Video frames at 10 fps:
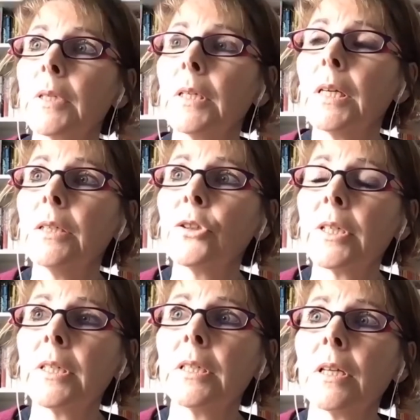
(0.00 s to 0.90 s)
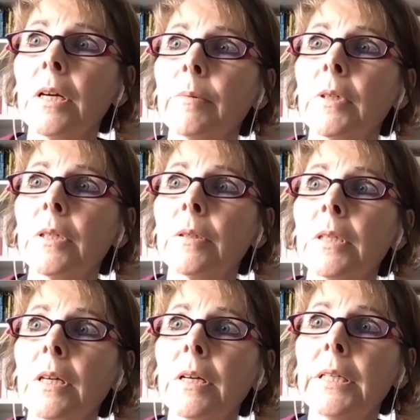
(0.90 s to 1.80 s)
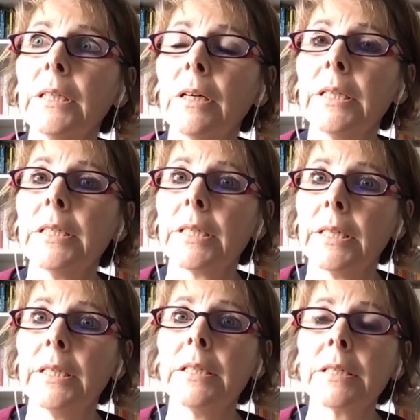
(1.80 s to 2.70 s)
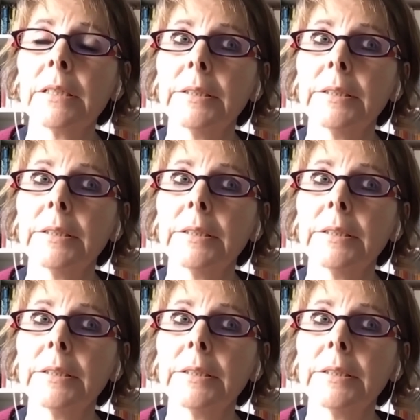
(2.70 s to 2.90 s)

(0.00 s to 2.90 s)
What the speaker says: interesting time because it was the early 90s,